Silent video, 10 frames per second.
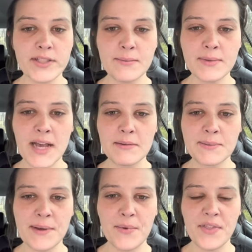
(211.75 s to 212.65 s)
Sometimes
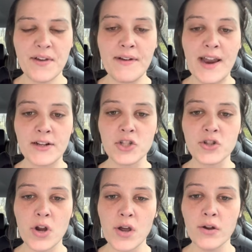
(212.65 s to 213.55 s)
people that have had a
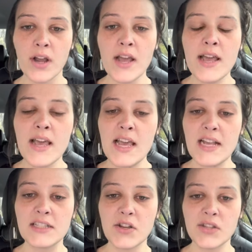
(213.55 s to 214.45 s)
stroke,
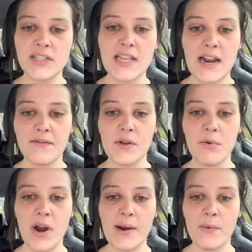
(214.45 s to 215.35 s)
it's on the side of their
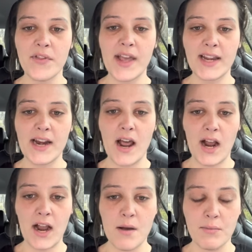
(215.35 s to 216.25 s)
brain where they
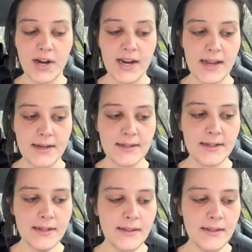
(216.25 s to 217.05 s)
cannot comprehend.